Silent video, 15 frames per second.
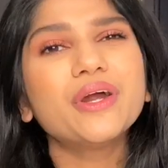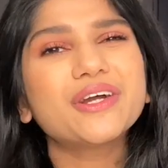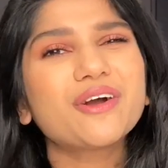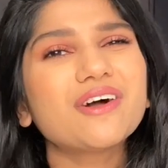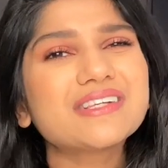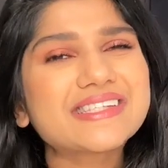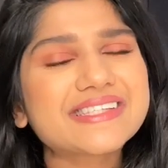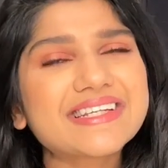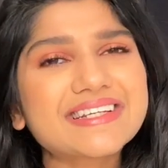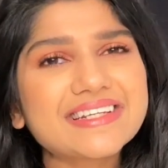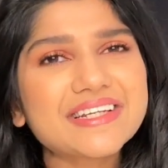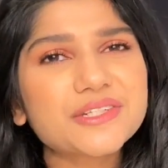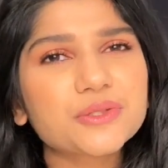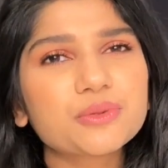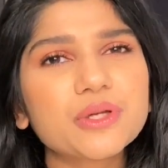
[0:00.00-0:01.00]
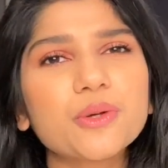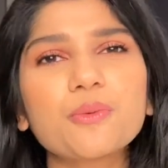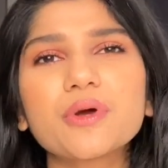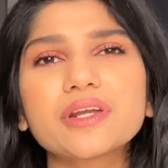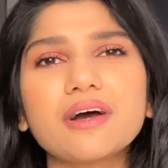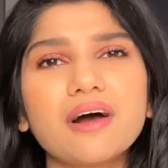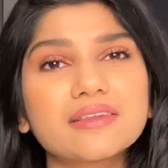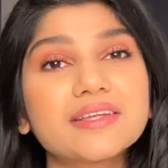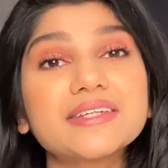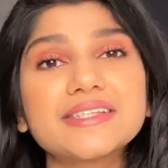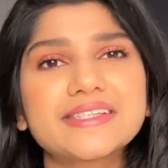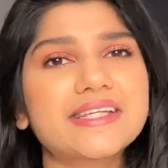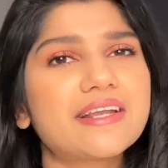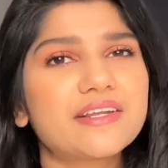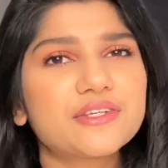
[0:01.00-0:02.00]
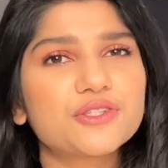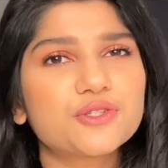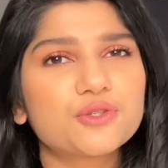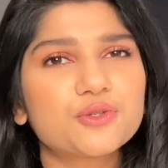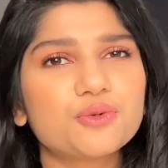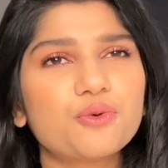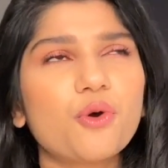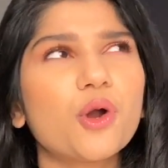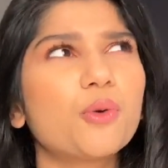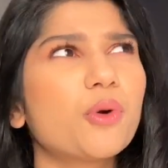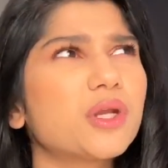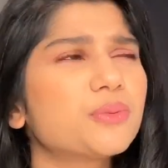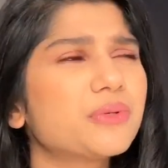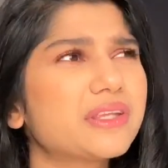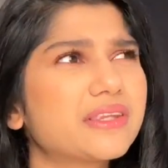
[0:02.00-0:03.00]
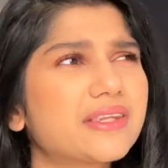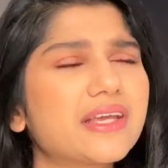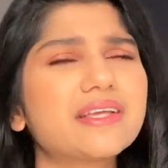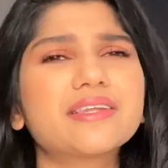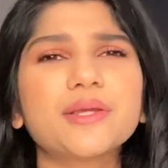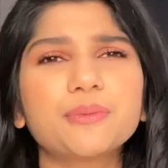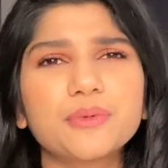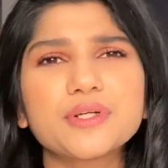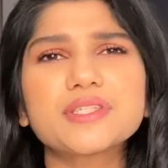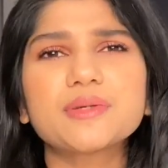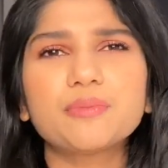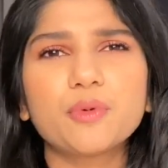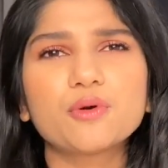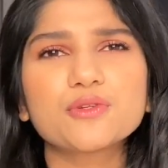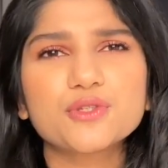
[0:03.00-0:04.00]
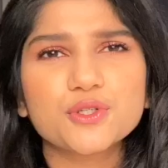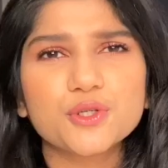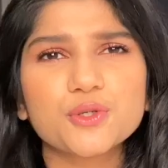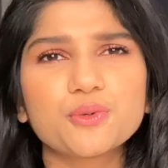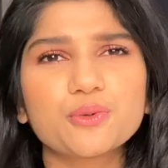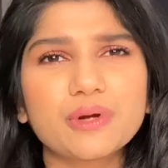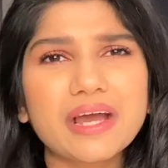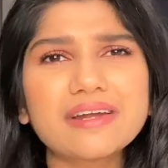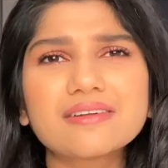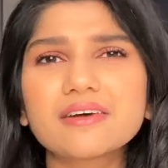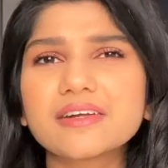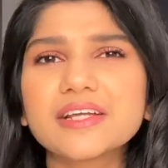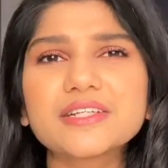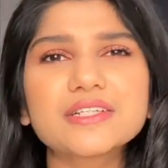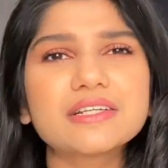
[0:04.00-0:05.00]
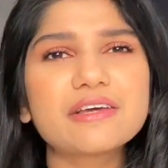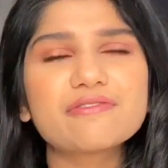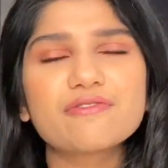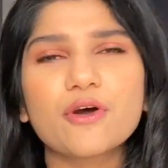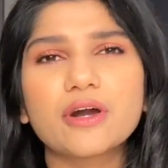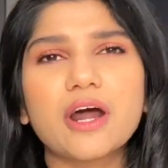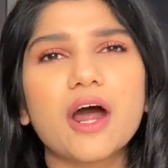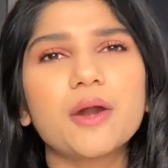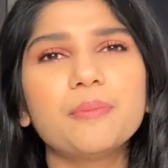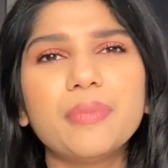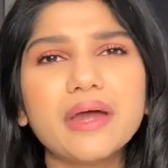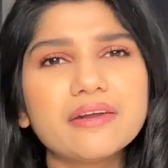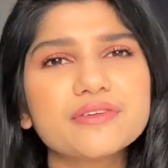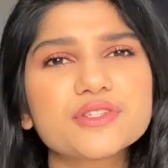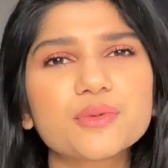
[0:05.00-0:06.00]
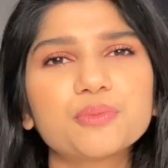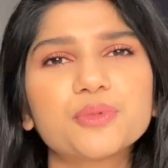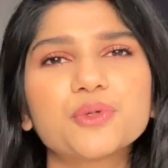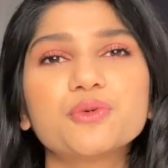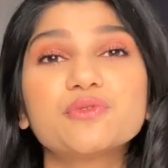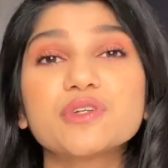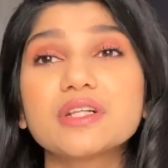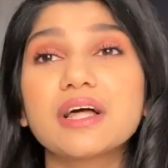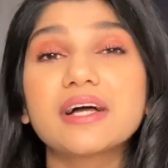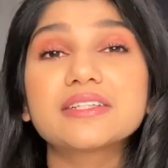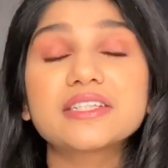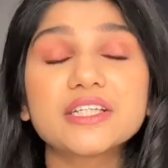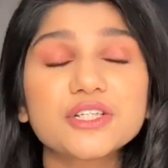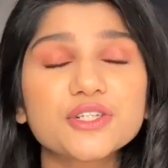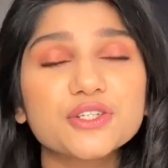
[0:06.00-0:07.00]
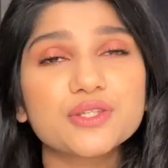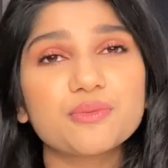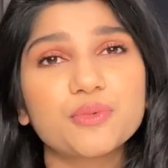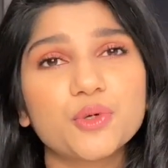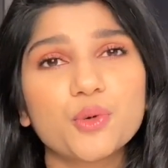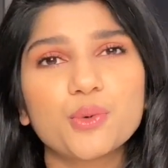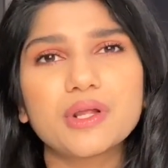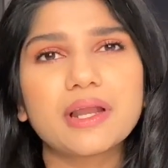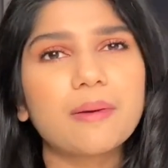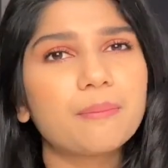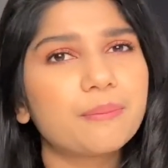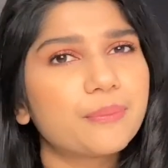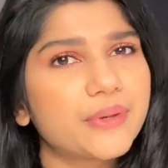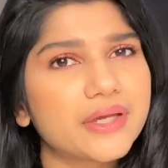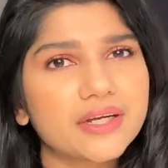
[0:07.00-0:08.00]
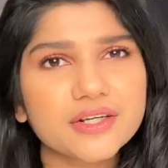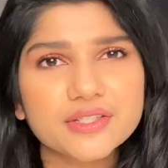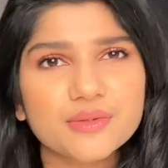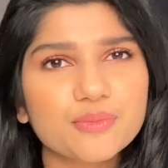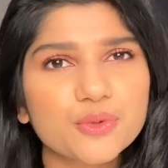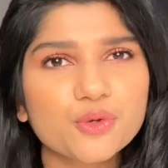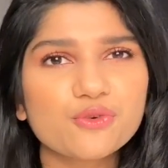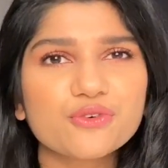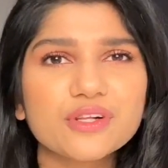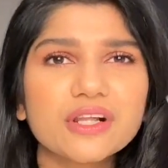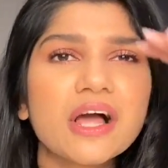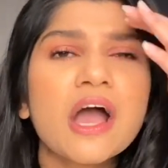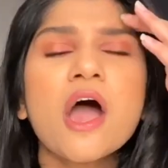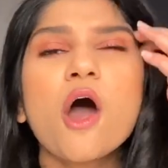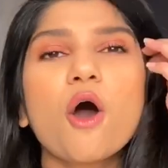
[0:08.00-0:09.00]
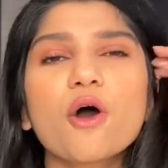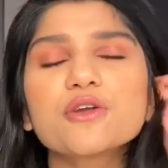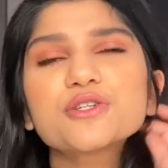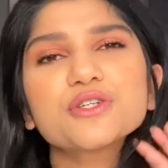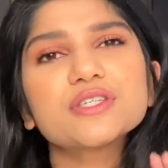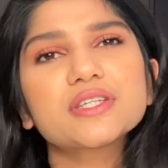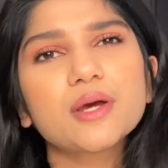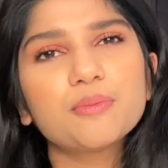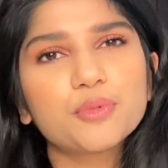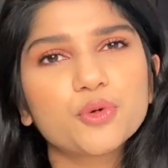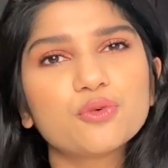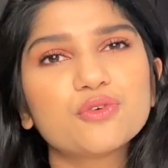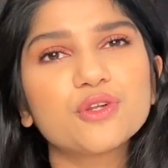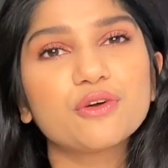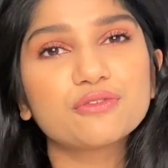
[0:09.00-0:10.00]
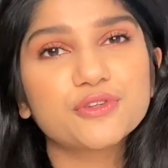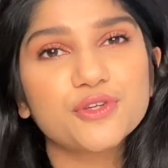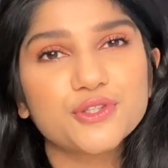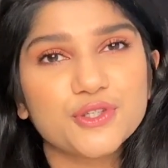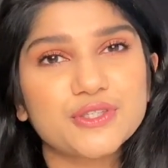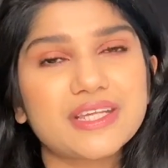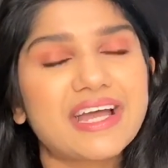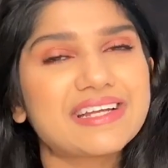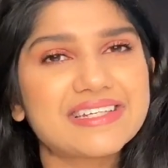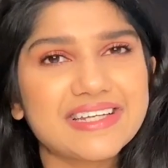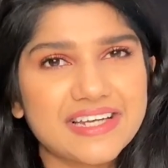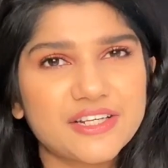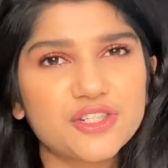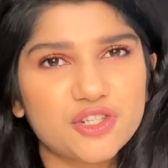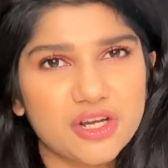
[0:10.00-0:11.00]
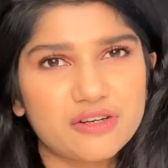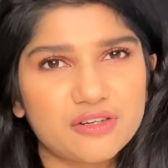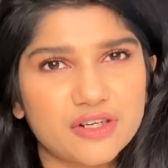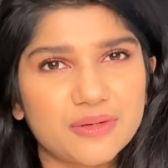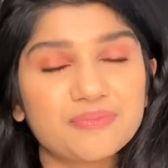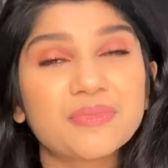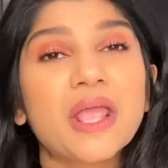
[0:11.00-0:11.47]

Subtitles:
Constantly doing what others tell us to do or what we think that we're supposed to do, right? Learning to live for our parents' approval, our teachers' approval, our peers' approval, or just approval of the society in general.